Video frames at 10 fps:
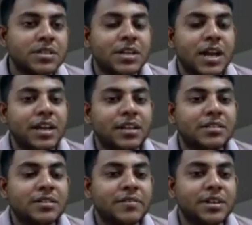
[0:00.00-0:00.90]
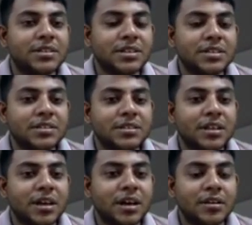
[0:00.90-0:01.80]
So since
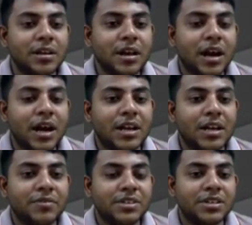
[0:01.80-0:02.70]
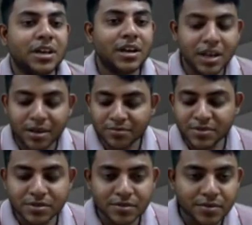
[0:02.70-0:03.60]
1976, the Artificial
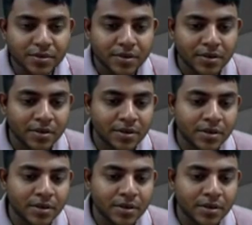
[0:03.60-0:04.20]
Limbs